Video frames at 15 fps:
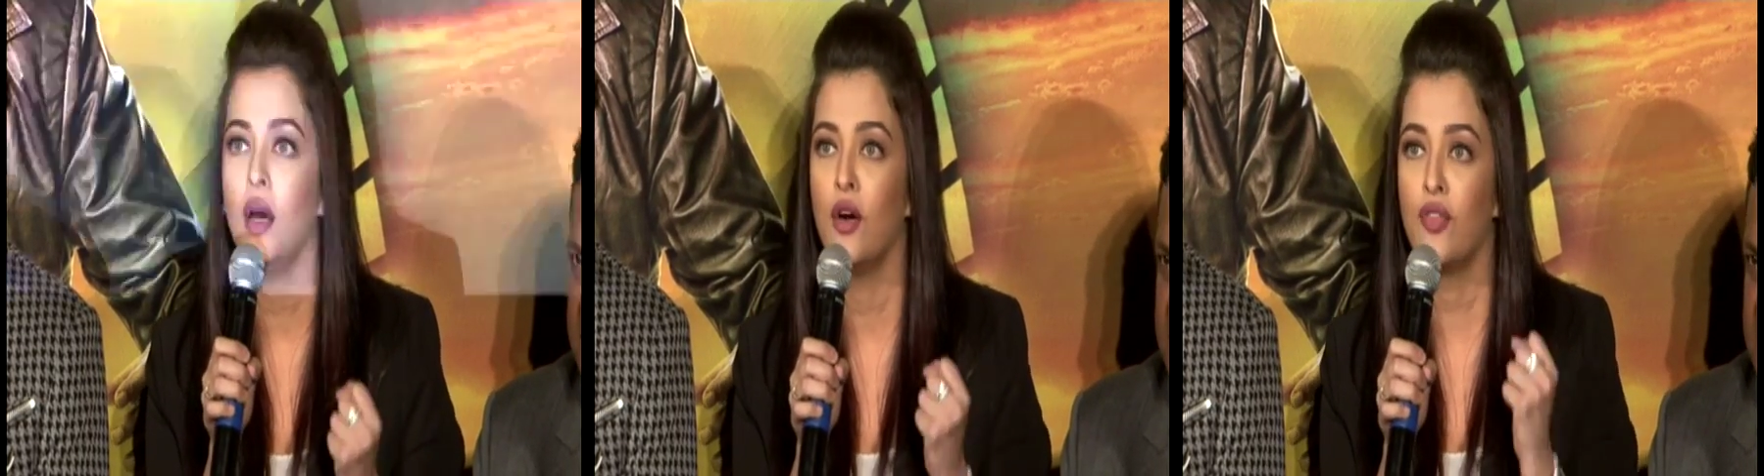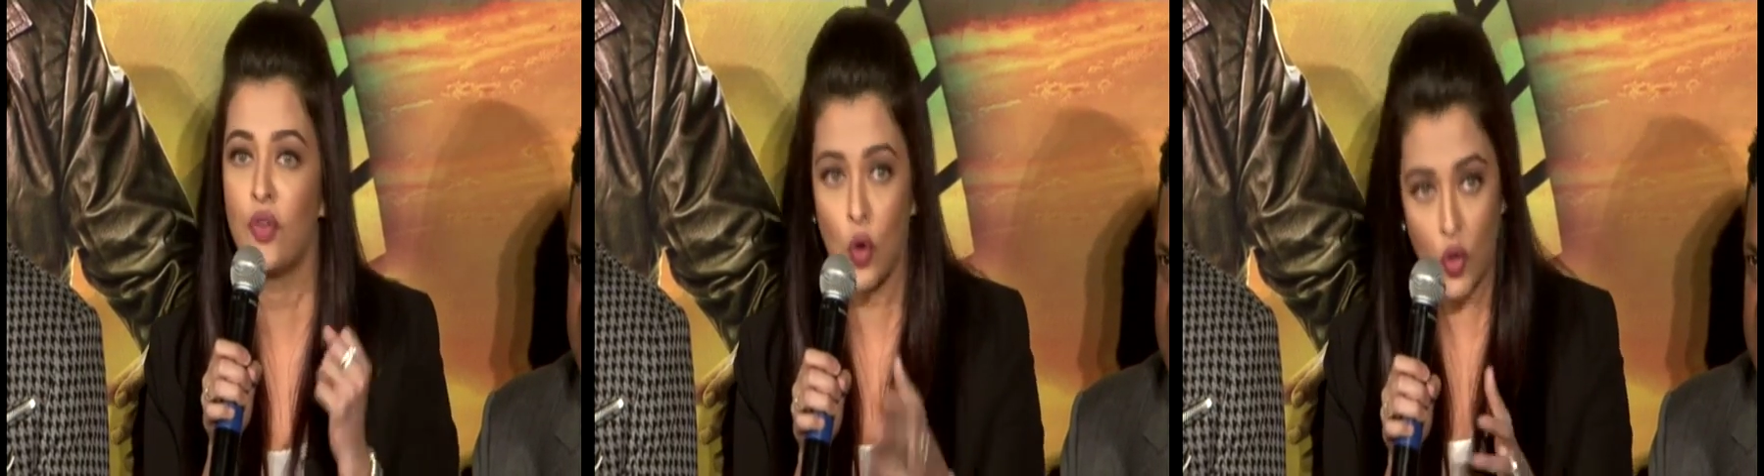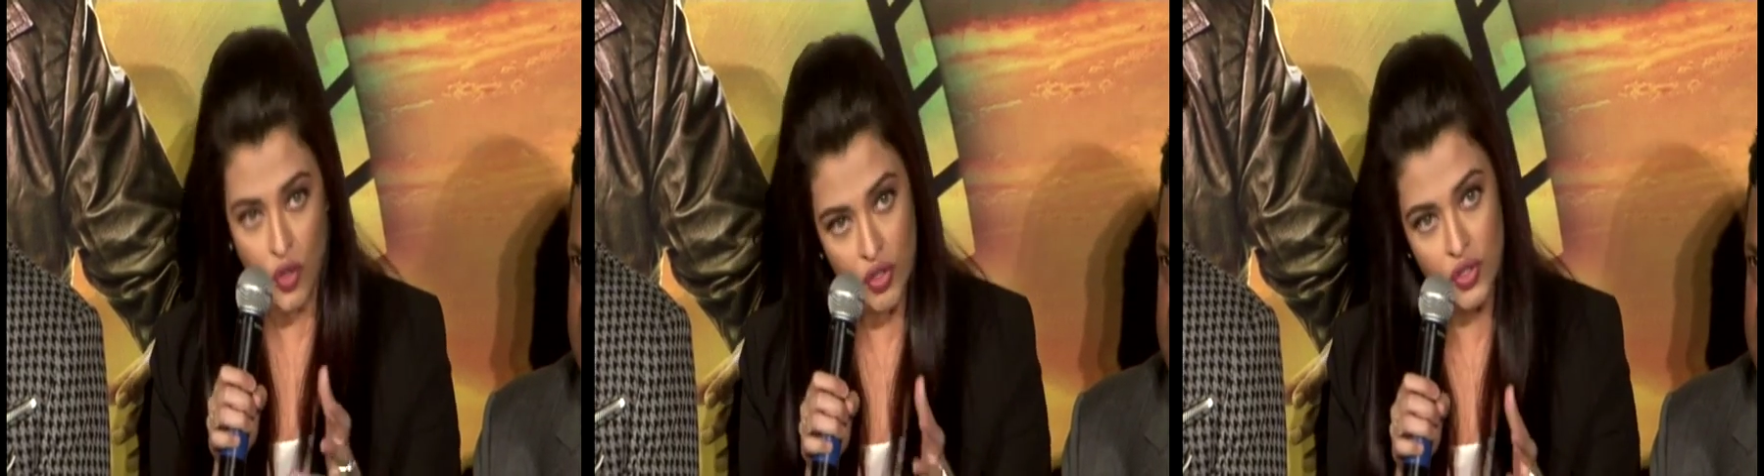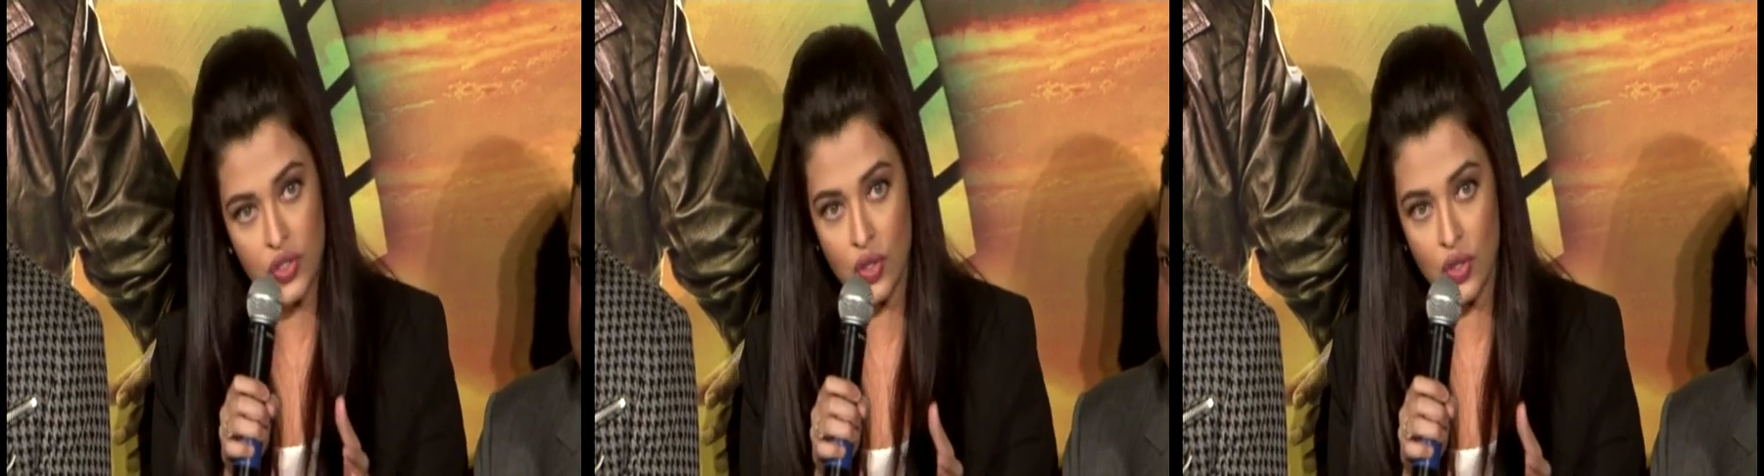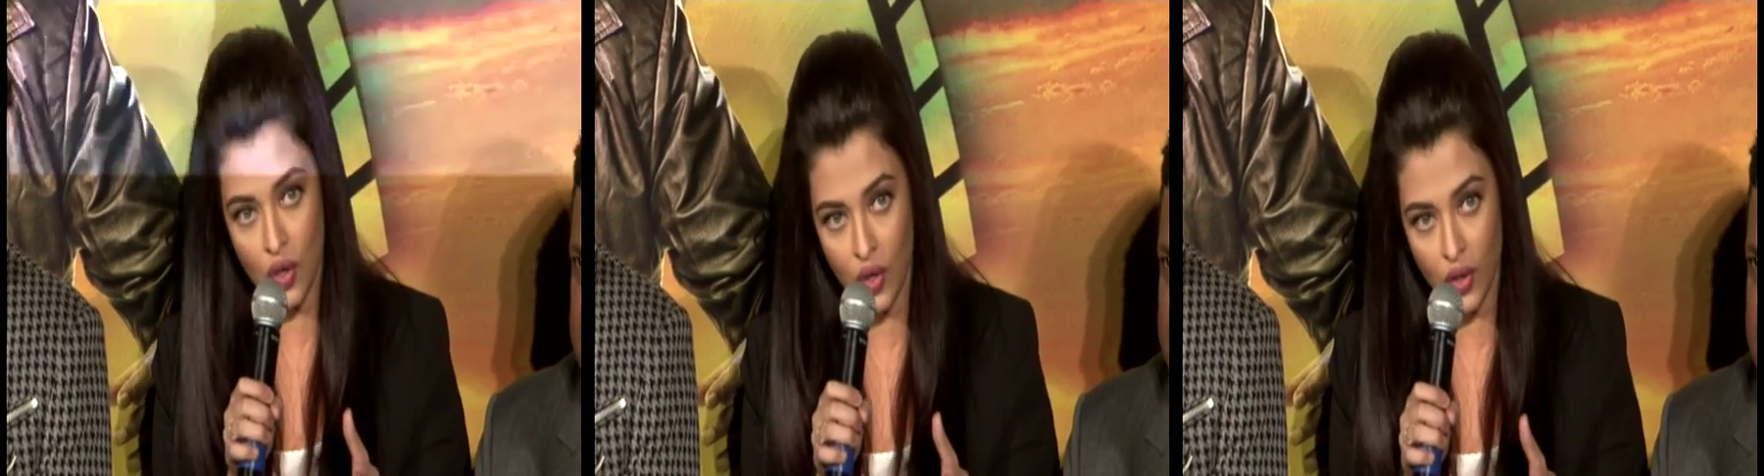
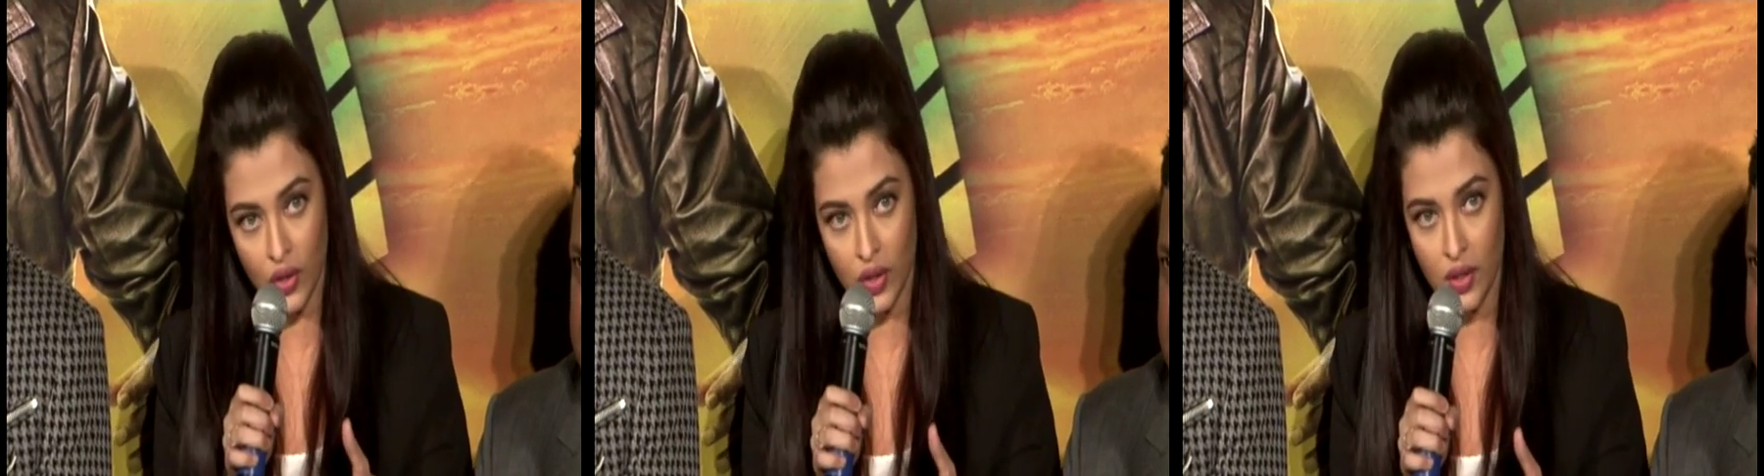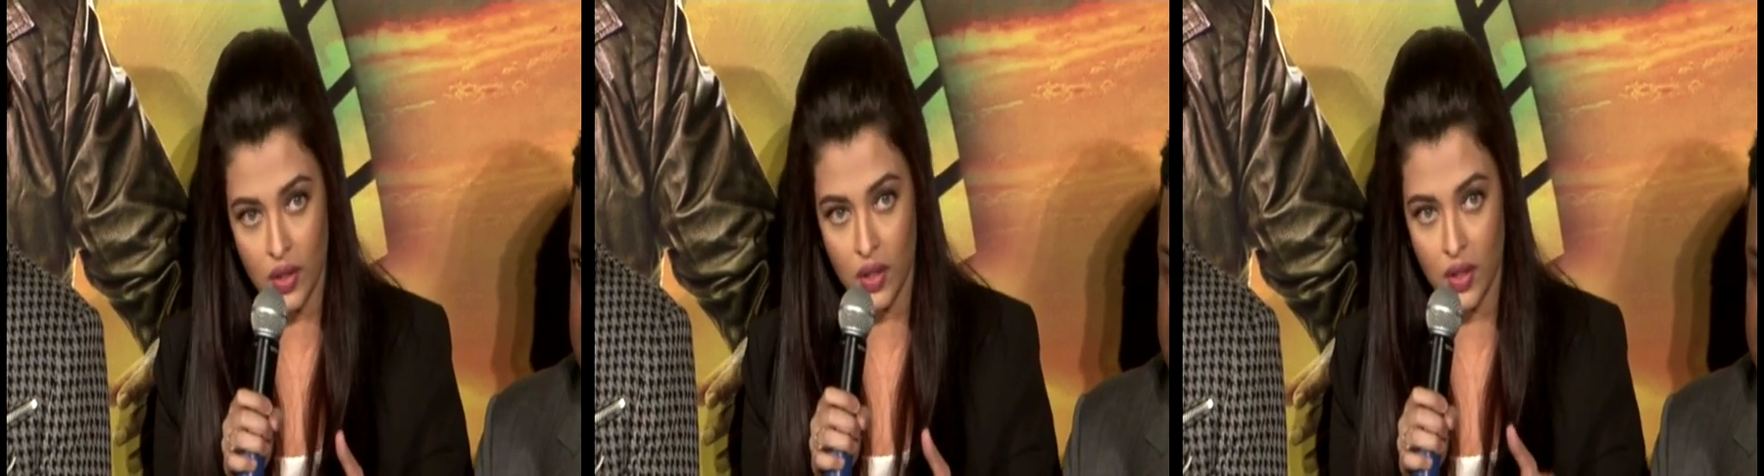focused on